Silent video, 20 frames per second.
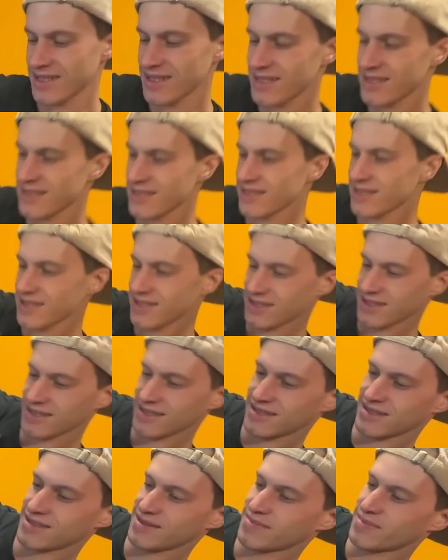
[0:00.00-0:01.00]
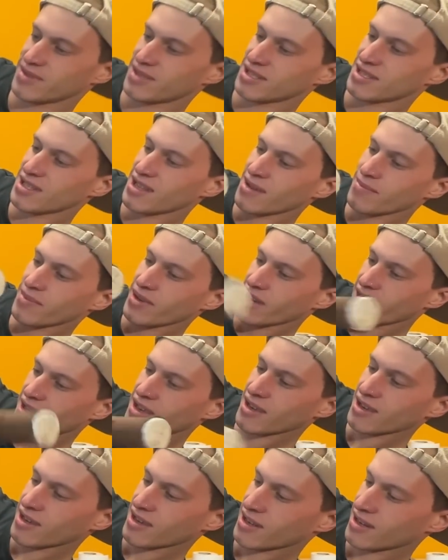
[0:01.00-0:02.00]
then put the stem back
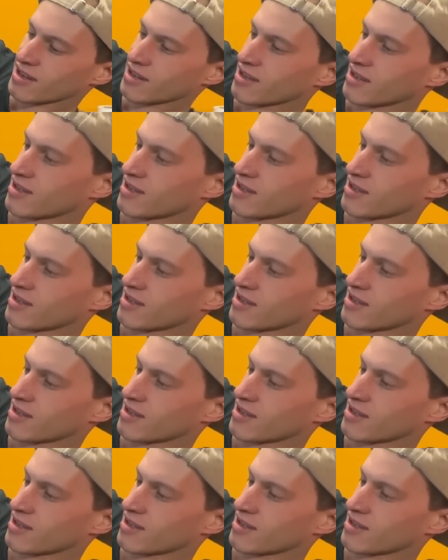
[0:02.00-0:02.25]
in